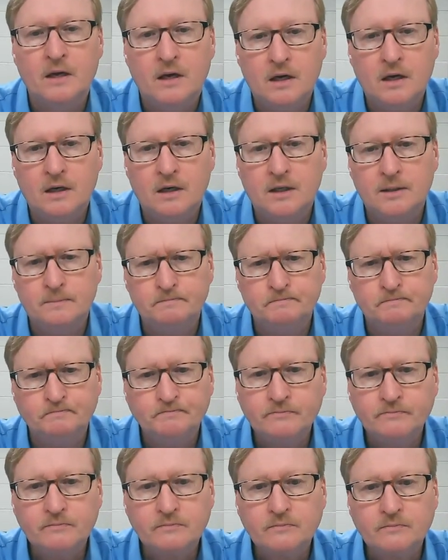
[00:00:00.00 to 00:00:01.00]

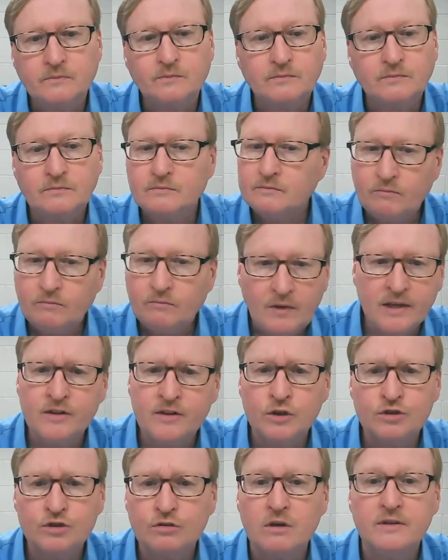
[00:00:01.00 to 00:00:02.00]
And
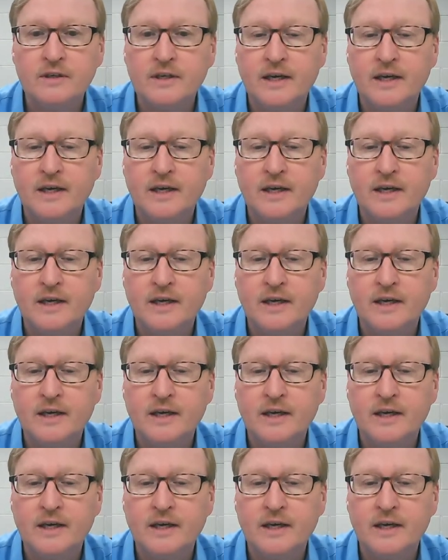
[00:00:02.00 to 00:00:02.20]
those are all the